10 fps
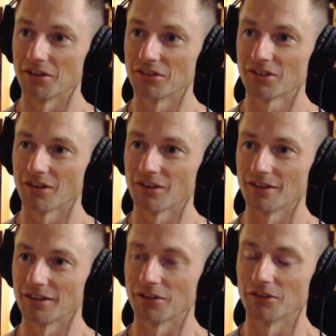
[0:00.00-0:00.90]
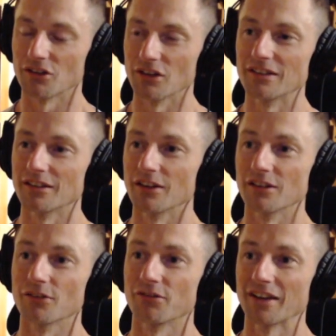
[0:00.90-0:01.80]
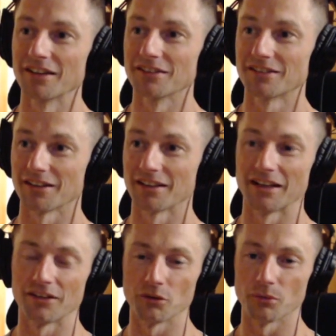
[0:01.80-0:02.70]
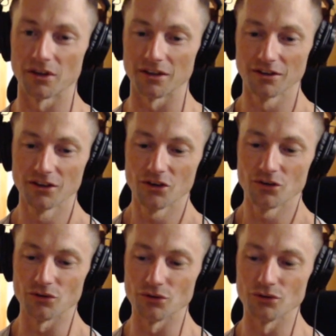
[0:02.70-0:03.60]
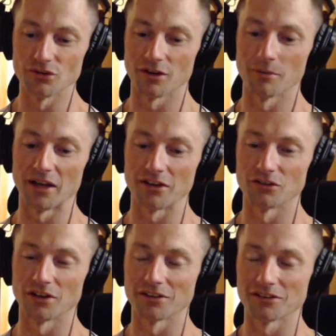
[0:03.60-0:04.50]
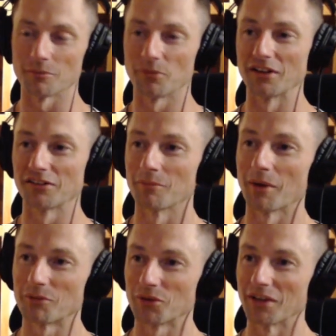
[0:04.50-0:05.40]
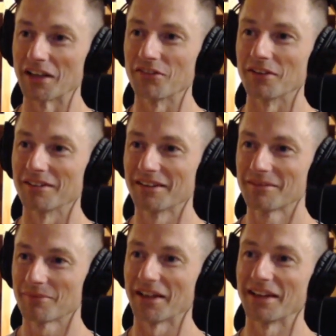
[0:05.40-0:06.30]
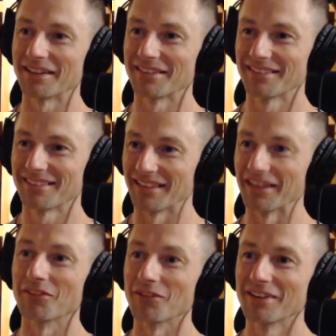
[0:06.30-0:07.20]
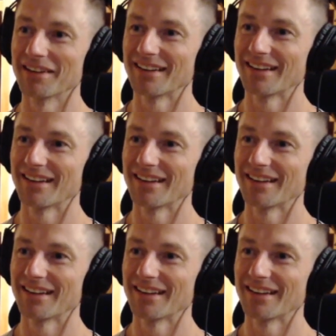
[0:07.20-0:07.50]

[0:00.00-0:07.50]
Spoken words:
Is it fair just to let everybody use an amount of drugs that brings them up to an even playing level?